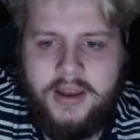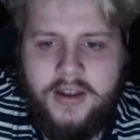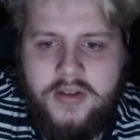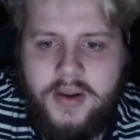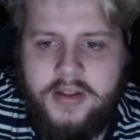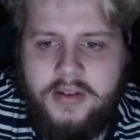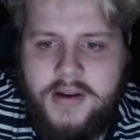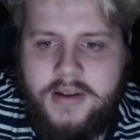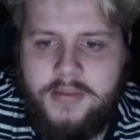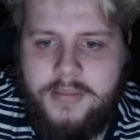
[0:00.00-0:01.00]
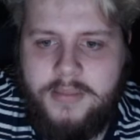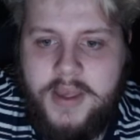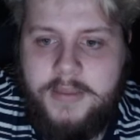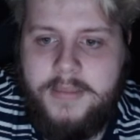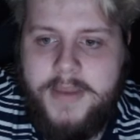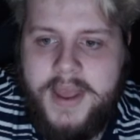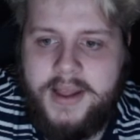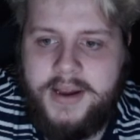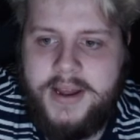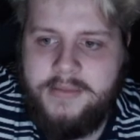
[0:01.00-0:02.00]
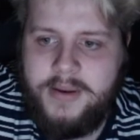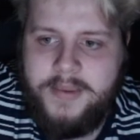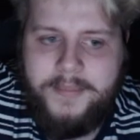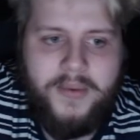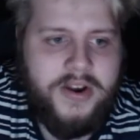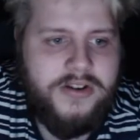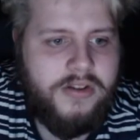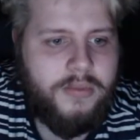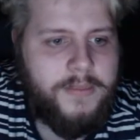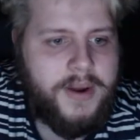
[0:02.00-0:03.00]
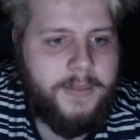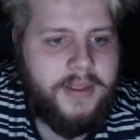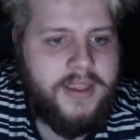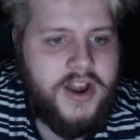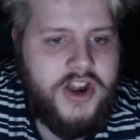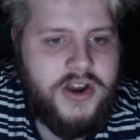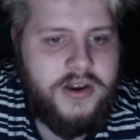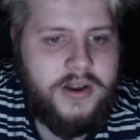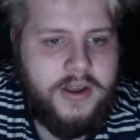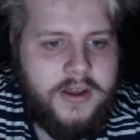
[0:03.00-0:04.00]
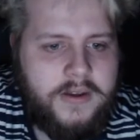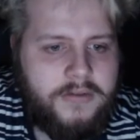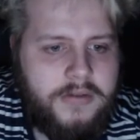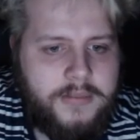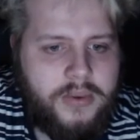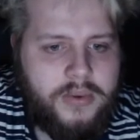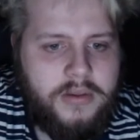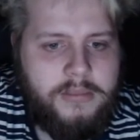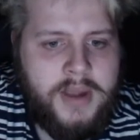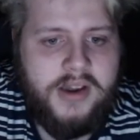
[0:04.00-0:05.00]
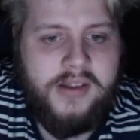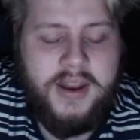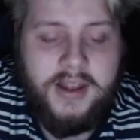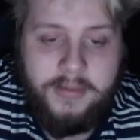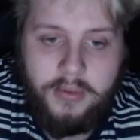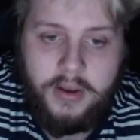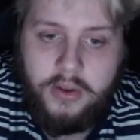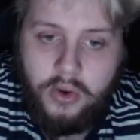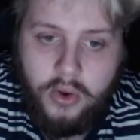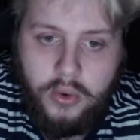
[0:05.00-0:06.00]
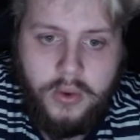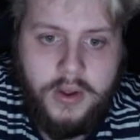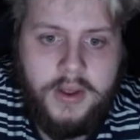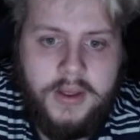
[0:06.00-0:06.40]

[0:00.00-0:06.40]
as well as the groundskeeper making last-minute preparations will build up the tension for important matches ahead. That's pretty cool.